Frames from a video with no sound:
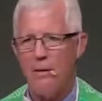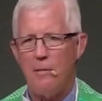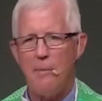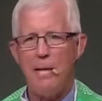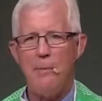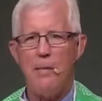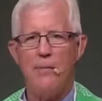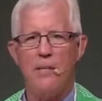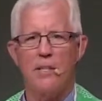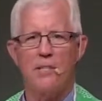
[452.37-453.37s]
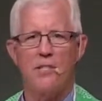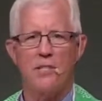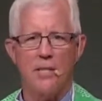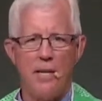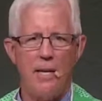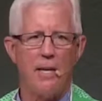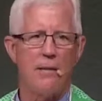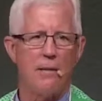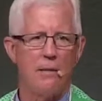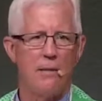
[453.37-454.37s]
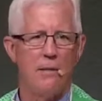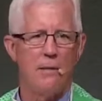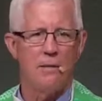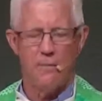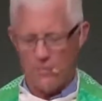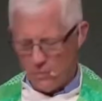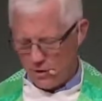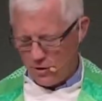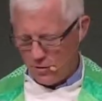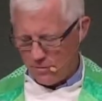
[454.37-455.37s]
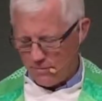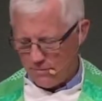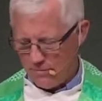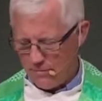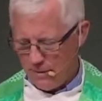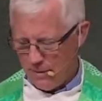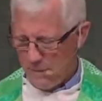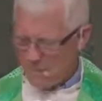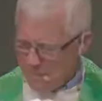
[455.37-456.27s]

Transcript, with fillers: and maybe even disdained virtue. In